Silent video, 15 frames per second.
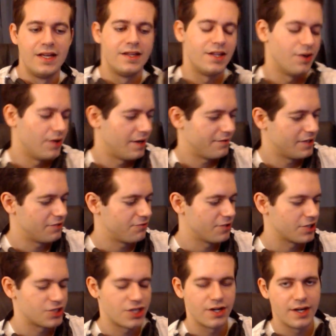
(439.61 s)
They don't have any
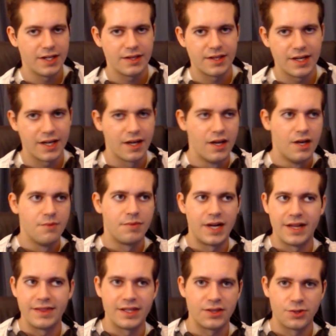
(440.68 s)
friction or anything, but I think